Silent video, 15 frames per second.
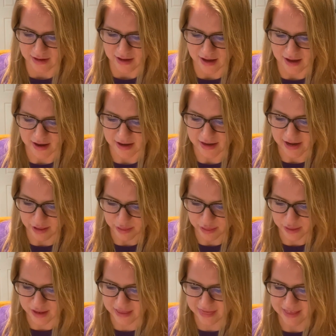
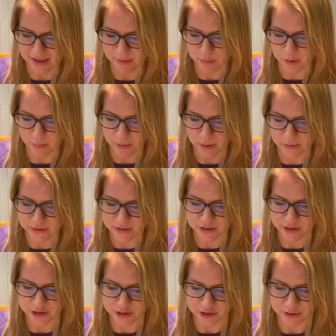nothing they propose
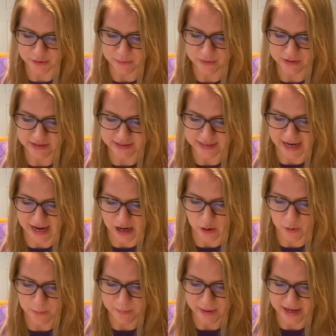to do will
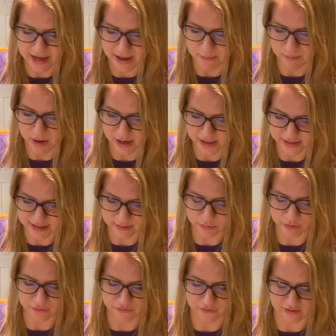now be
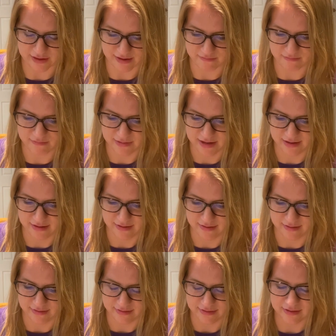impossible for them.
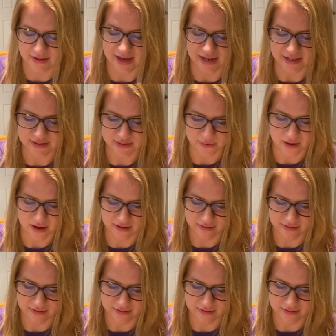Okay, so